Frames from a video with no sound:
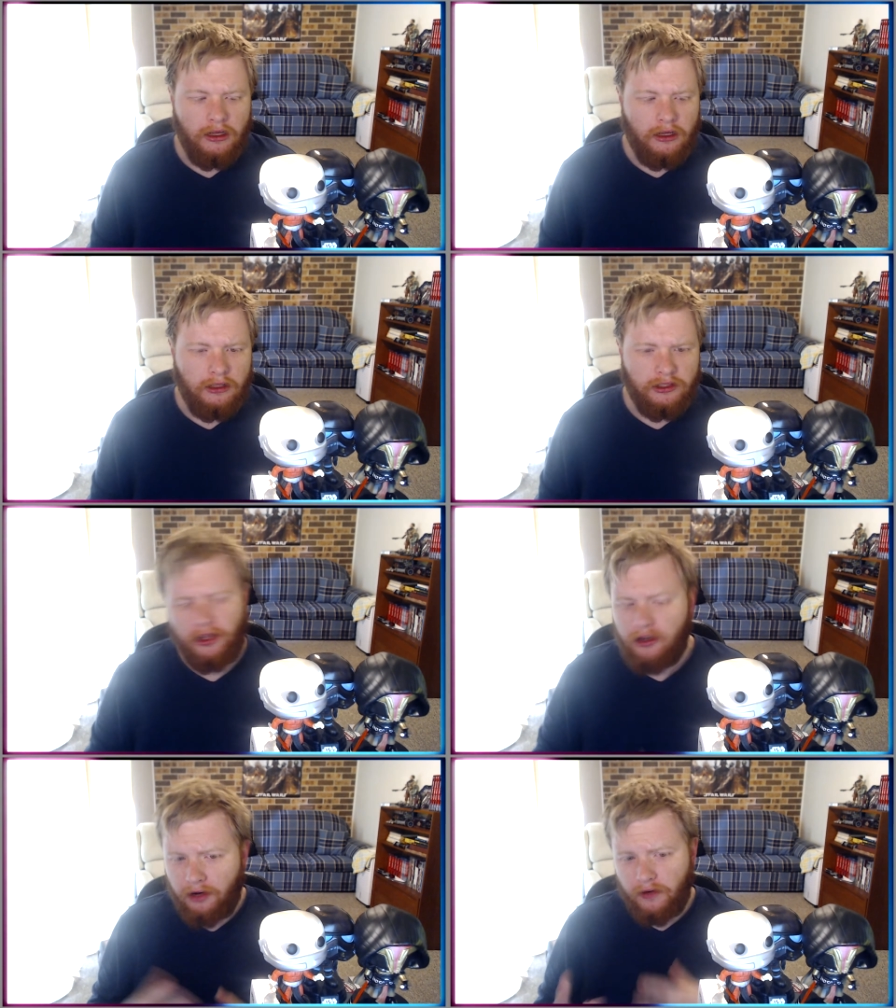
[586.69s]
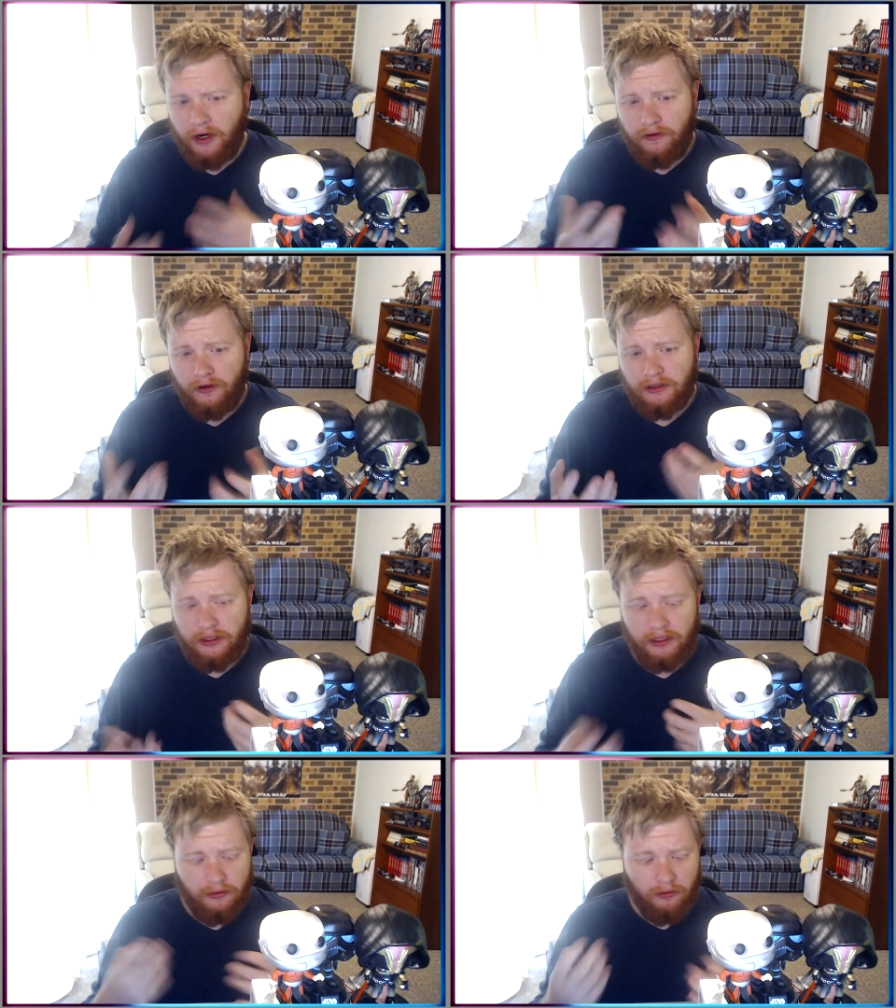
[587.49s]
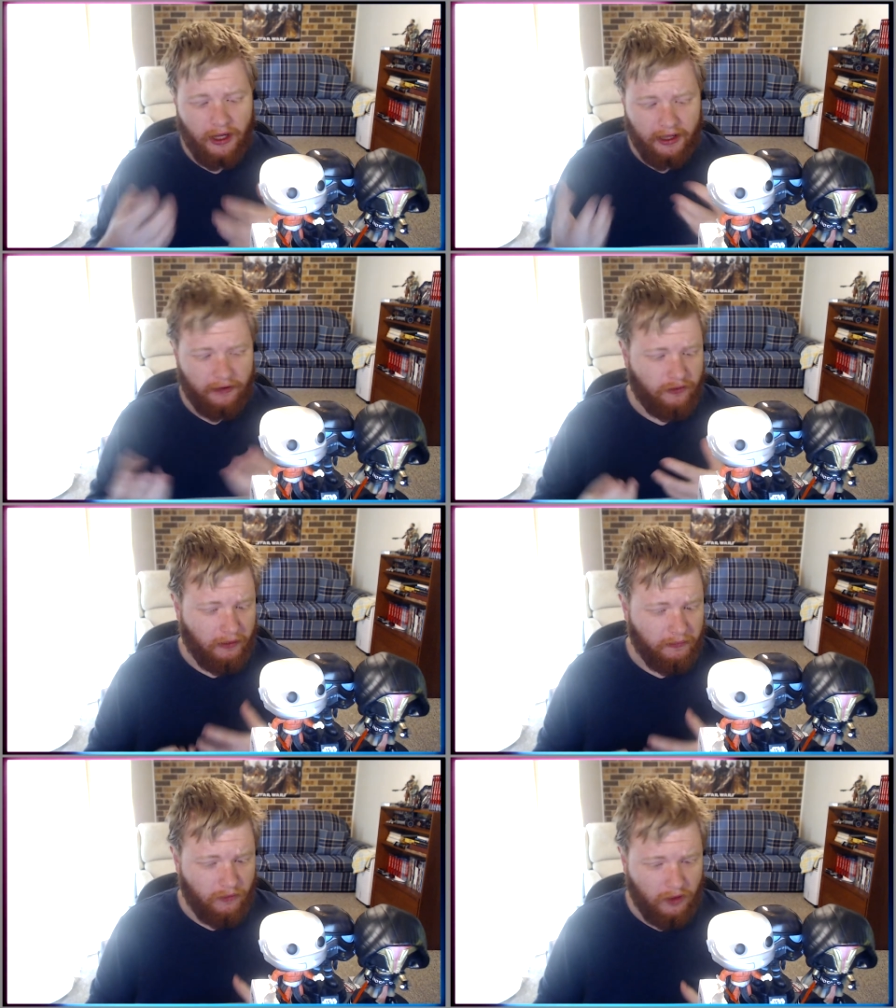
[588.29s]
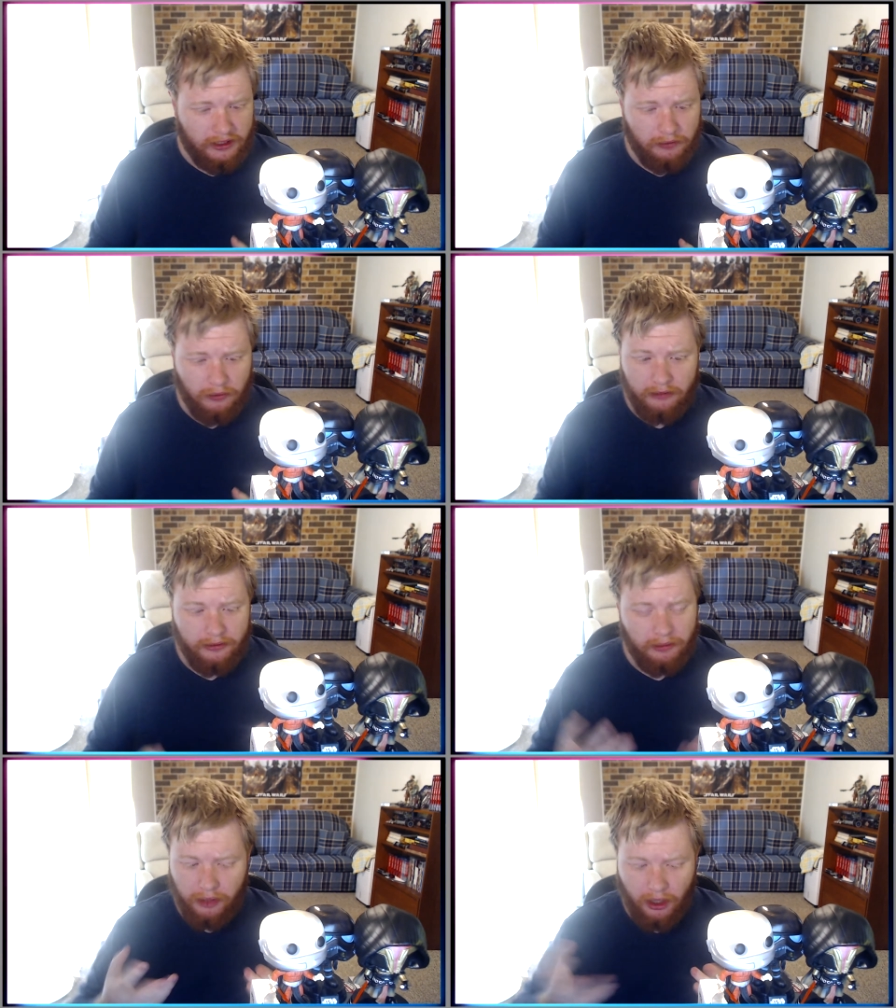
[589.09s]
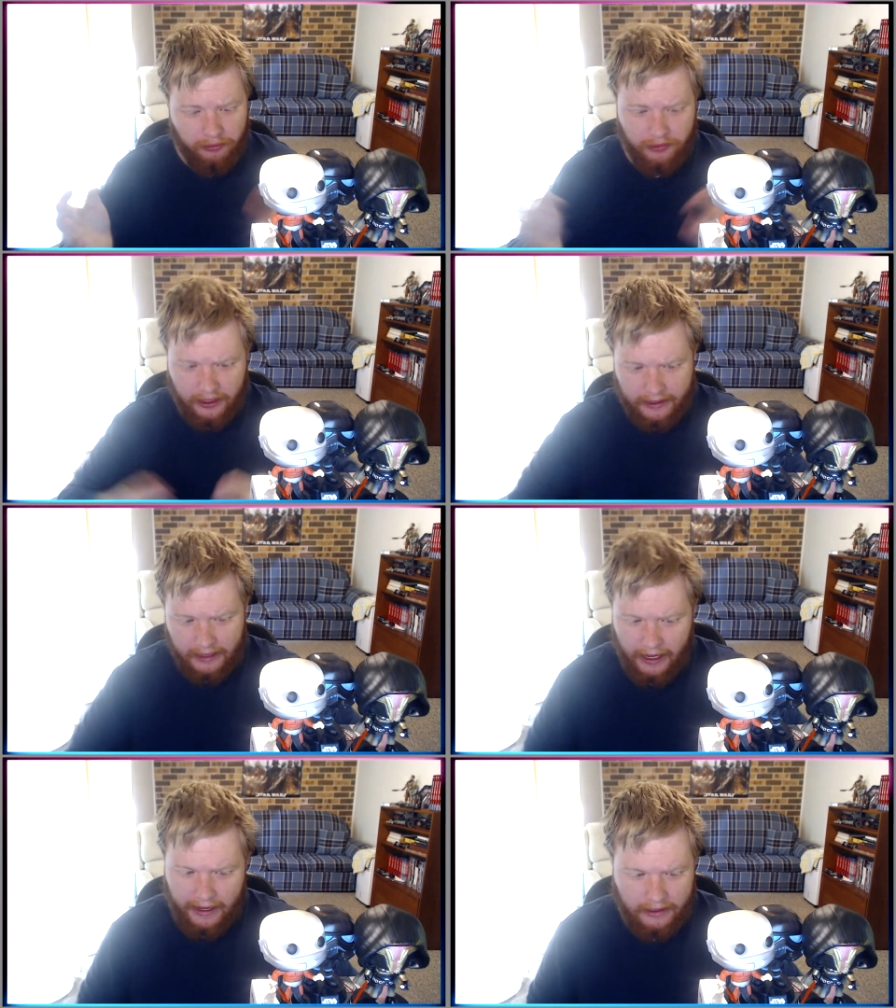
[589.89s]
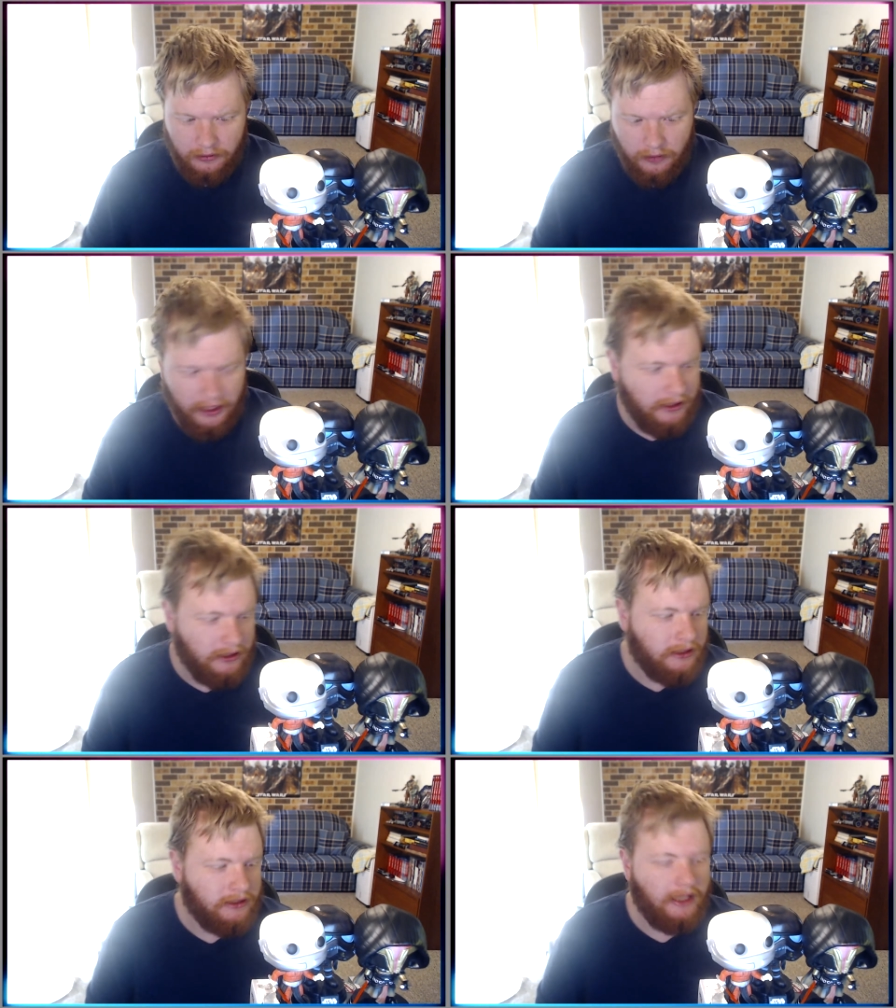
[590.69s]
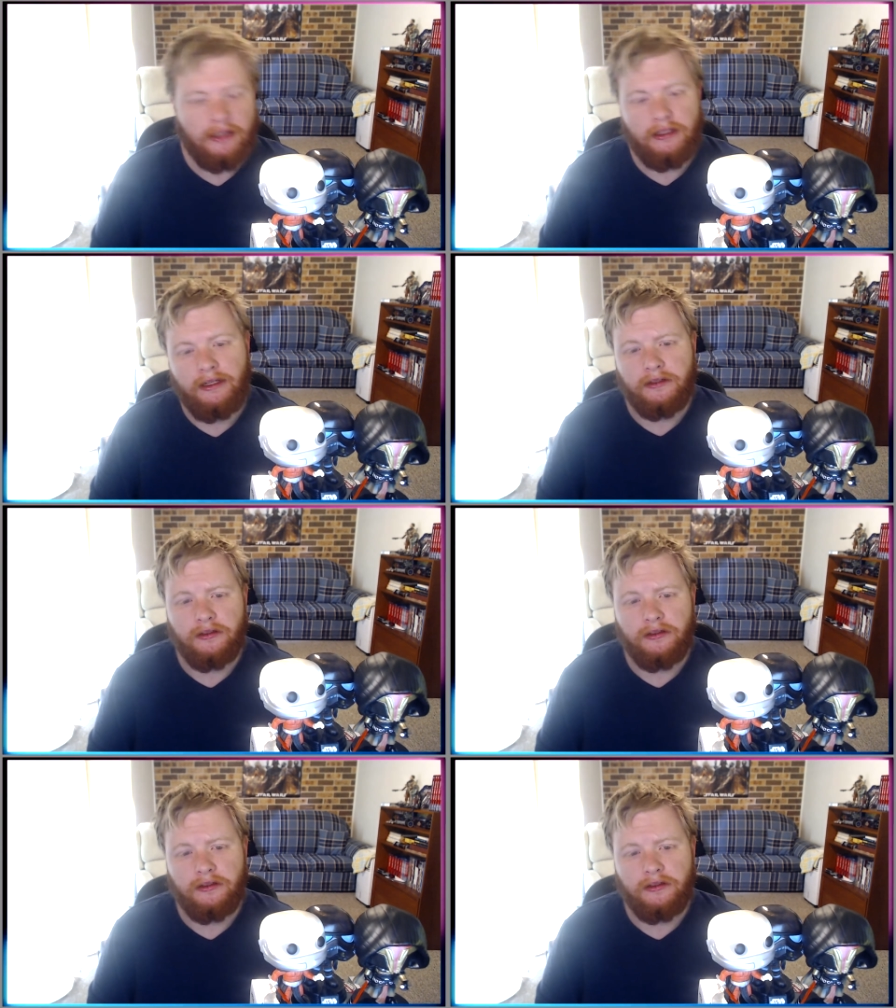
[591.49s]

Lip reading: So they don't reference where they're from, which might be a pop thing anyway, exactly.